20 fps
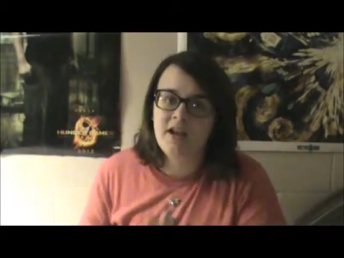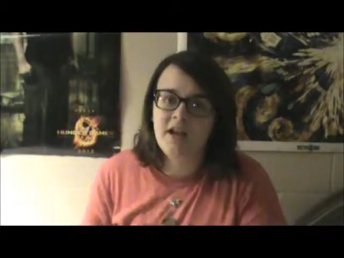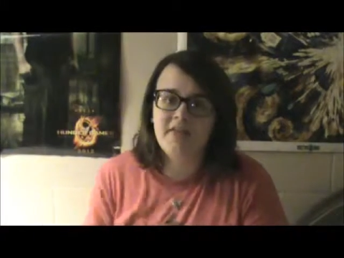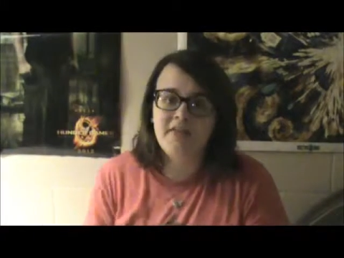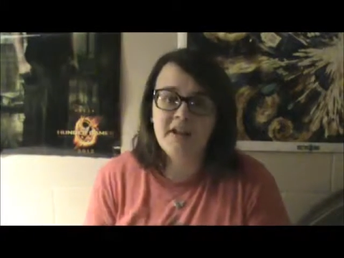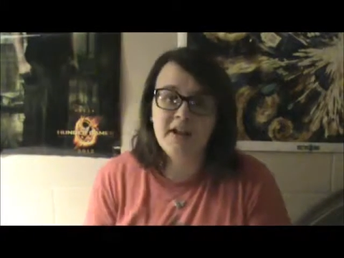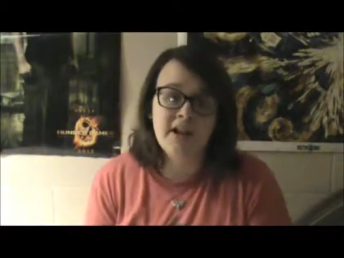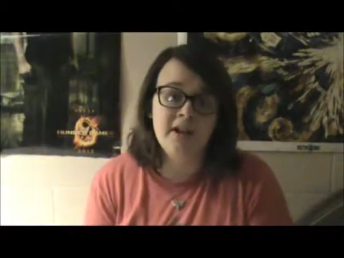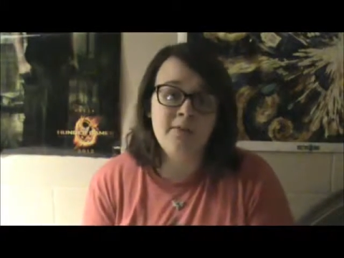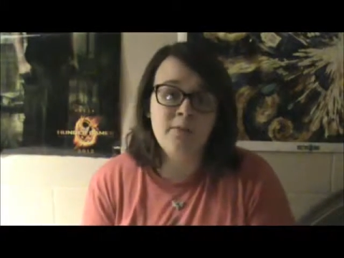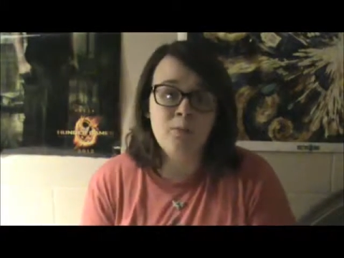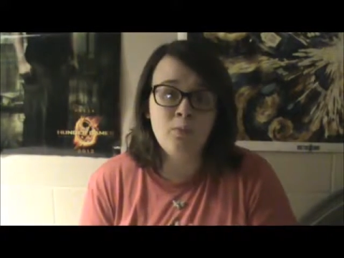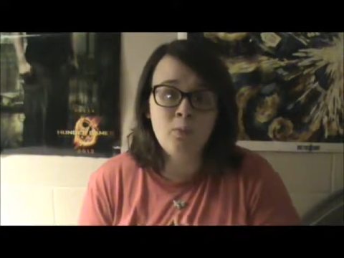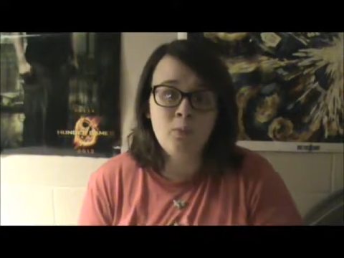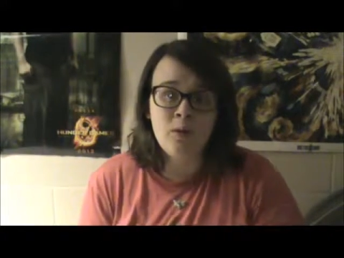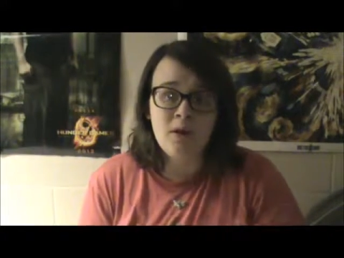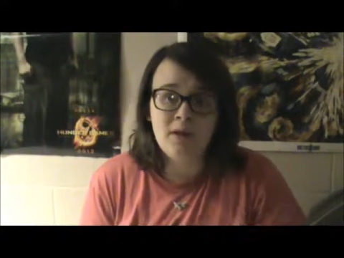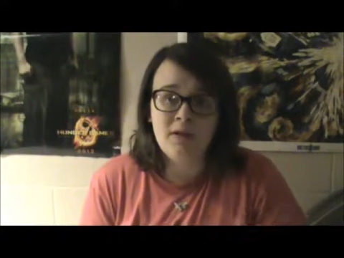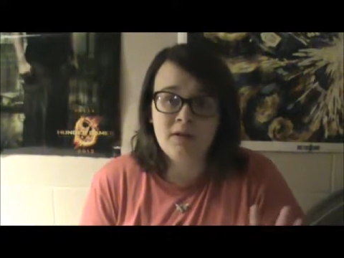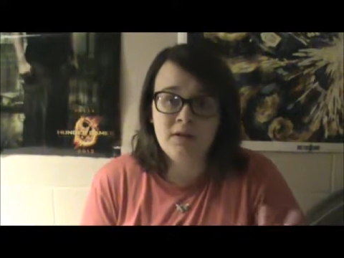And then I have
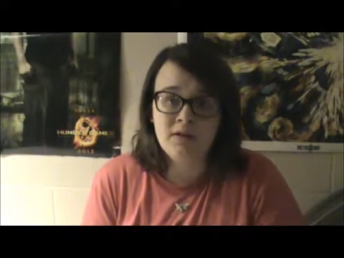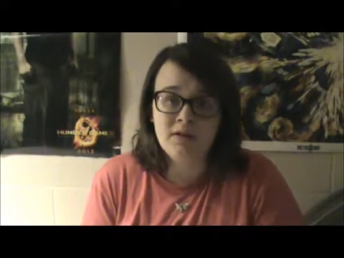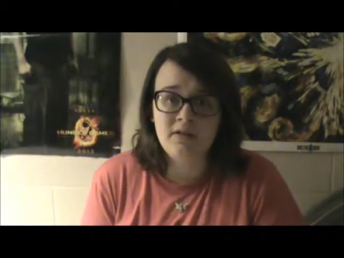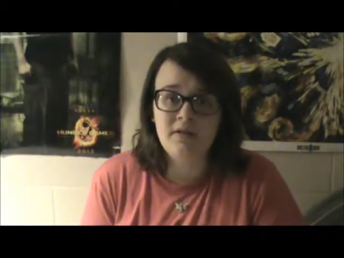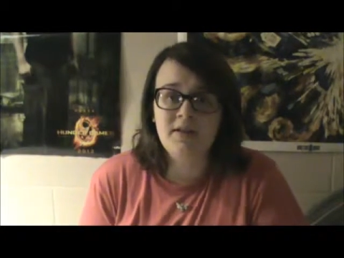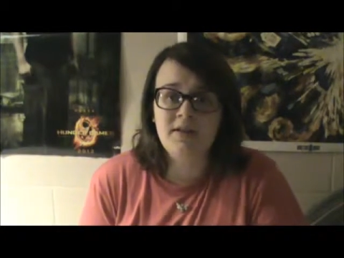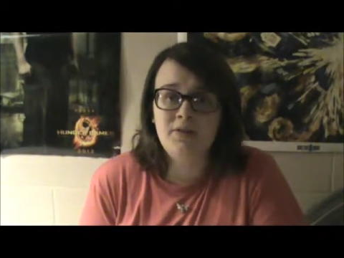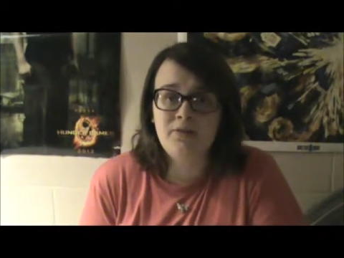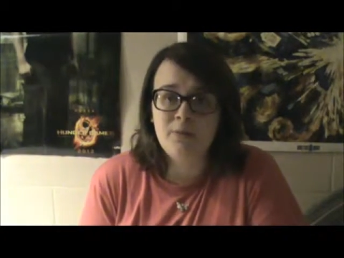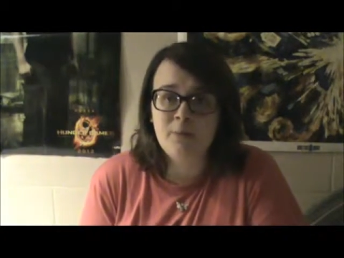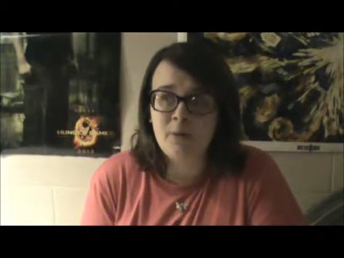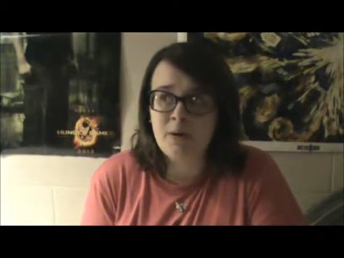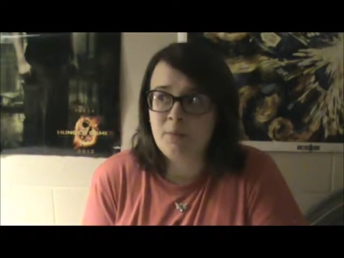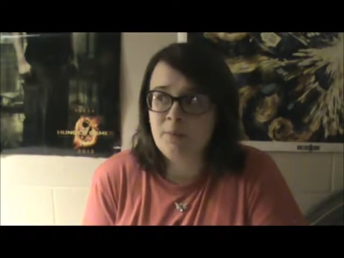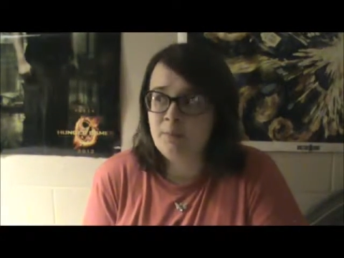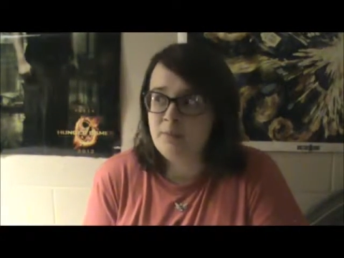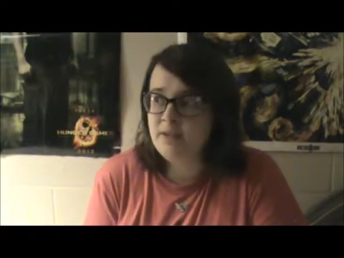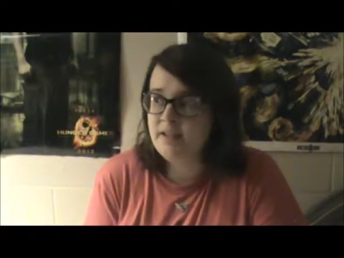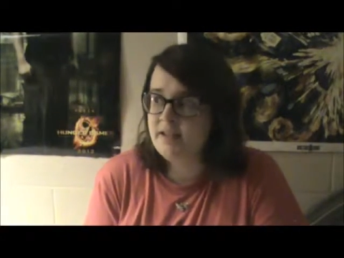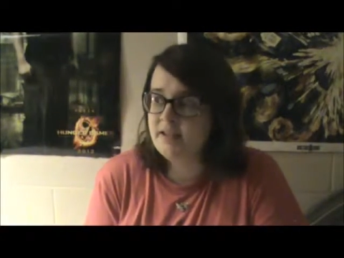one that's from a
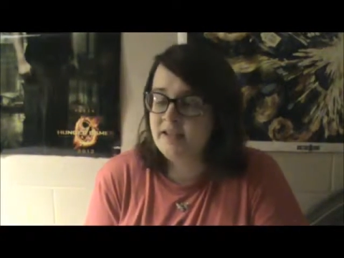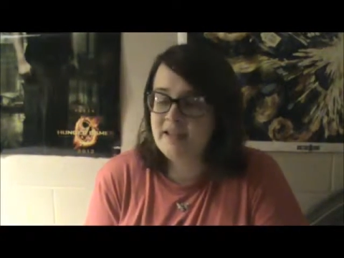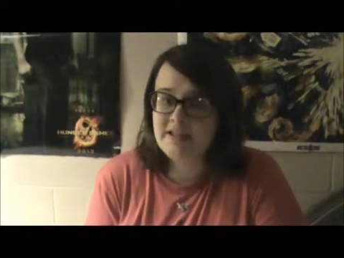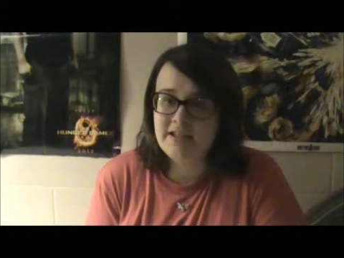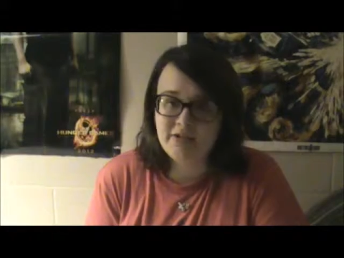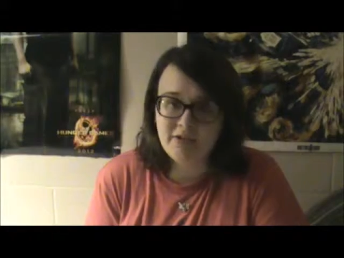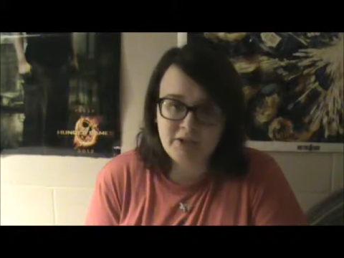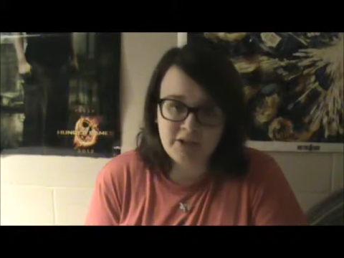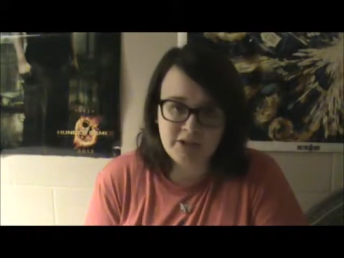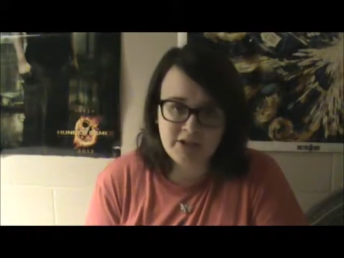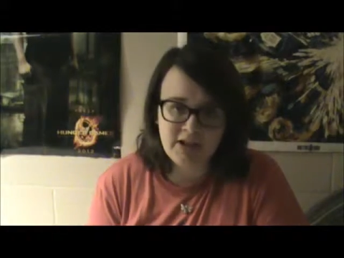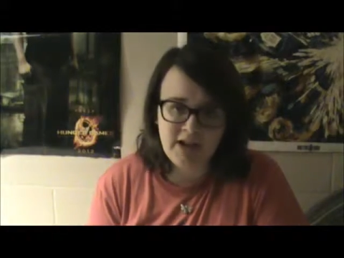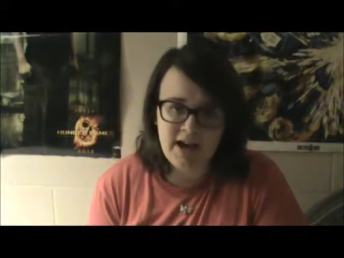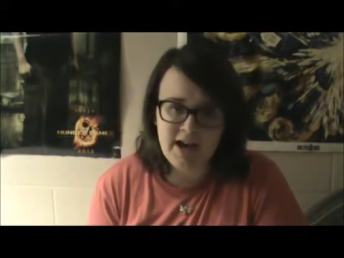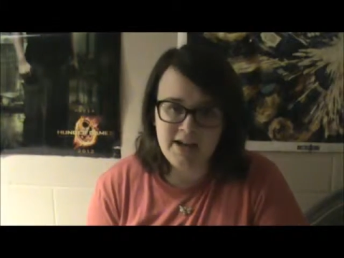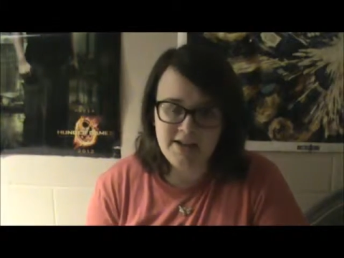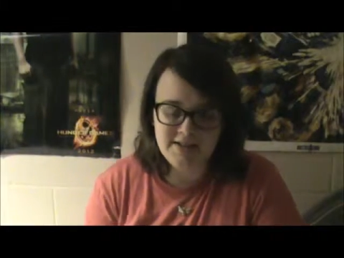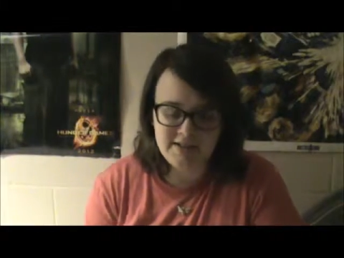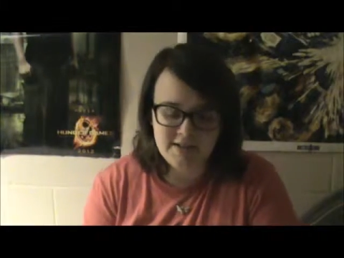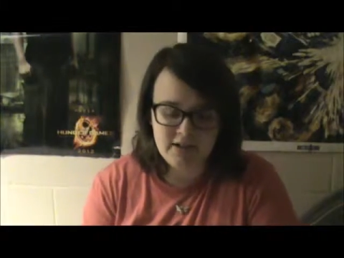completely different
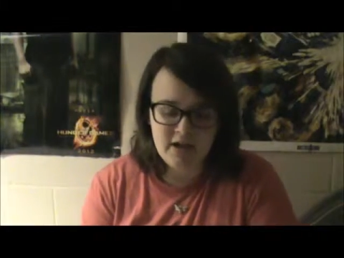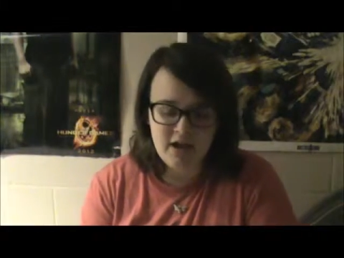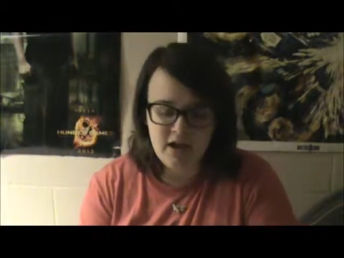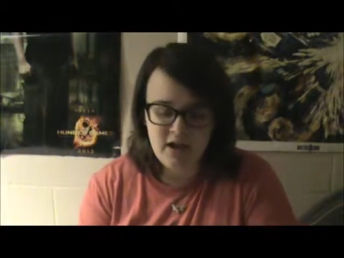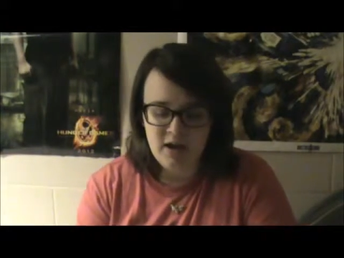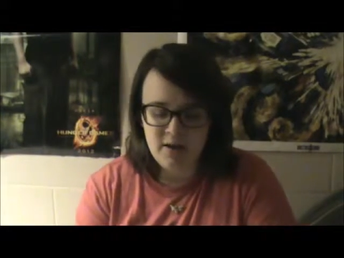class,